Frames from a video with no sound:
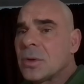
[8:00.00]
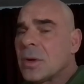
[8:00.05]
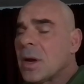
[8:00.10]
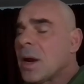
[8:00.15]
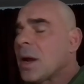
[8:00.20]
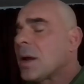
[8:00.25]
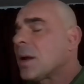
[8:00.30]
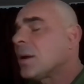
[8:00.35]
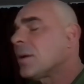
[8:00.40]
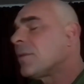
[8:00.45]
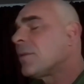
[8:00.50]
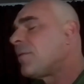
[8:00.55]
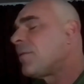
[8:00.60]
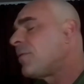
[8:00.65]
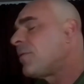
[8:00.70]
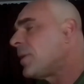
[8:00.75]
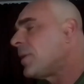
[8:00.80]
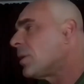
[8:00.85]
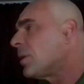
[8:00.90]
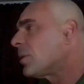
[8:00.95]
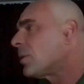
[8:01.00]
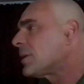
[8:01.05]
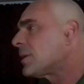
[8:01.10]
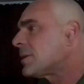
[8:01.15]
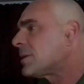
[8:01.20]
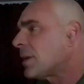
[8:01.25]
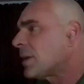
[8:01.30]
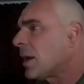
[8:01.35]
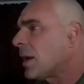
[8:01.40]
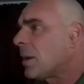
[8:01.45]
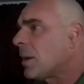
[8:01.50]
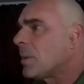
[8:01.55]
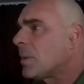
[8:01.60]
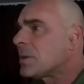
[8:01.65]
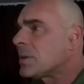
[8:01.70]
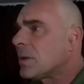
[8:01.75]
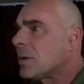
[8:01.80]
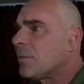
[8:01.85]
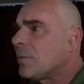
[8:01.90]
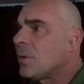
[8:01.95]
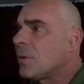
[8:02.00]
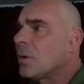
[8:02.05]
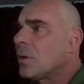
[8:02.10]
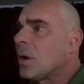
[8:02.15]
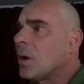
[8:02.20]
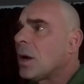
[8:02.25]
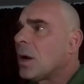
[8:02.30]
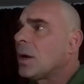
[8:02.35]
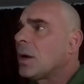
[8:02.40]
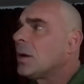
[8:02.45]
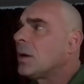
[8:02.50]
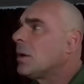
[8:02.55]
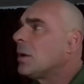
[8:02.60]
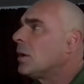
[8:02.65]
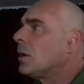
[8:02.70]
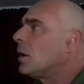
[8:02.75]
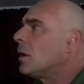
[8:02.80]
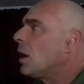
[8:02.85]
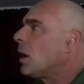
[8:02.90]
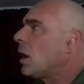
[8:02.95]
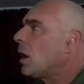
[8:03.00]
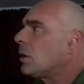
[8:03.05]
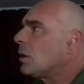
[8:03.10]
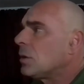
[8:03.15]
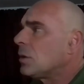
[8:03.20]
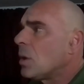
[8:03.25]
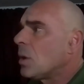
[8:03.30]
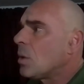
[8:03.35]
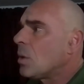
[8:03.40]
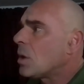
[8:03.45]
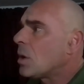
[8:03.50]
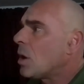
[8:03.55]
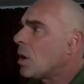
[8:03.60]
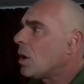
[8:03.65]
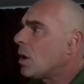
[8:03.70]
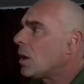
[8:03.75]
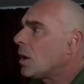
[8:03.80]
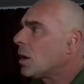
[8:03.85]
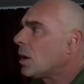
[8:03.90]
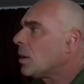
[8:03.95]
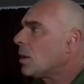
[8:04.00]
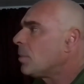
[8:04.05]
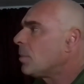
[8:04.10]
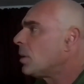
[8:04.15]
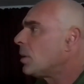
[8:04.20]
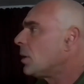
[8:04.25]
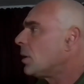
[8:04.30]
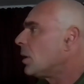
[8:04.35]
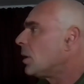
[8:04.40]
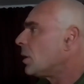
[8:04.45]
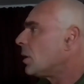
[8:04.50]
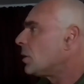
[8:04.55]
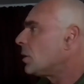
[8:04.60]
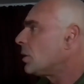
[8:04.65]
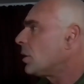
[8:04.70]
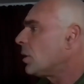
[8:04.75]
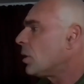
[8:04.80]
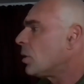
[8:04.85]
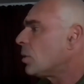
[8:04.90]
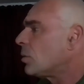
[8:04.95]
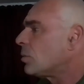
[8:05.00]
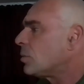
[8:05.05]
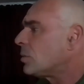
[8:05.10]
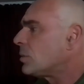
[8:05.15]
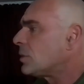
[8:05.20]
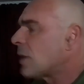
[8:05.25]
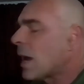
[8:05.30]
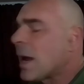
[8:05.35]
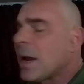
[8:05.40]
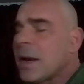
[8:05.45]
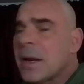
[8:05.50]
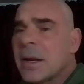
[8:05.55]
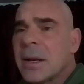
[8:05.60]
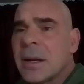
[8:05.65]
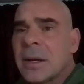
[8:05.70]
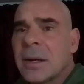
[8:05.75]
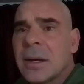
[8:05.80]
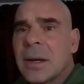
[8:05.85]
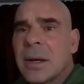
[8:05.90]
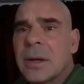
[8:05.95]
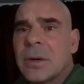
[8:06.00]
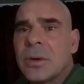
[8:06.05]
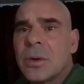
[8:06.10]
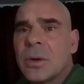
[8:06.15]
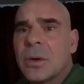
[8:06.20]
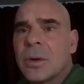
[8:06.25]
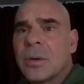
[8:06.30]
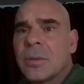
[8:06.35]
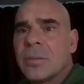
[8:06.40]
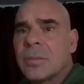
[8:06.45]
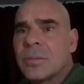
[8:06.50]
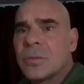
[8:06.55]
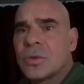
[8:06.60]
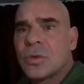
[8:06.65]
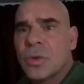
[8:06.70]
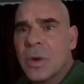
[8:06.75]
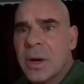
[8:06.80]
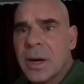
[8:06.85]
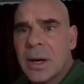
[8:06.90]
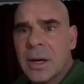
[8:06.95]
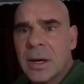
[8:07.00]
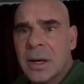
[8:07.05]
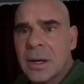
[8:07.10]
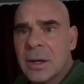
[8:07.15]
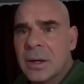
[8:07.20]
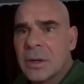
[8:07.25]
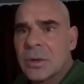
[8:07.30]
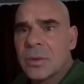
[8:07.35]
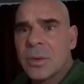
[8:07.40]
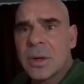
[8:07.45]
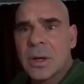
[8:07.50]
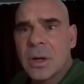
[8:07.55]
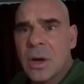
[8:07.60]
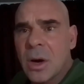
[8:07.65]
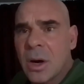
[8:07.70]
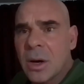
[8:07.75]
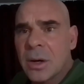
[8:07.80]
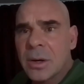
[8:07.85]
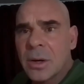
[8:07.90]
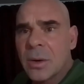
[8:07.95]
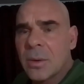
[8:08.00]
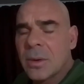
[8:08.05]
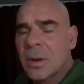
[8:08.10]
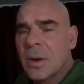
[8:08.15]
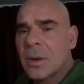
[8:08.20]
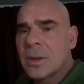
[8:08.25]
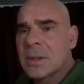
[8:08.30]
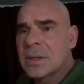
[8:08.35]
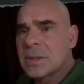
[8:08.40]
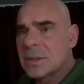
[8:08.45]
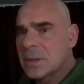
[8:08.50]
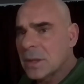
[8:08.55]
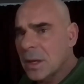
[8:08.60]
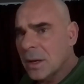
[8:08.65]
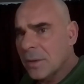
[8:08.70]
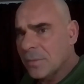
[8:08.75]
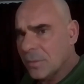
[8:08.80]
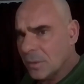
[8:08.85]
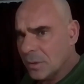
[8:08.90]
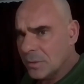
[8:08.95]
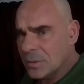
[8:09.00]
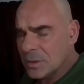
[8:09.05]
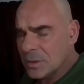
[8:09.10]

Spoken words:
you're not going to feel the same as if you're on a low carb, diet and you're training and doing cardio and all this stuff.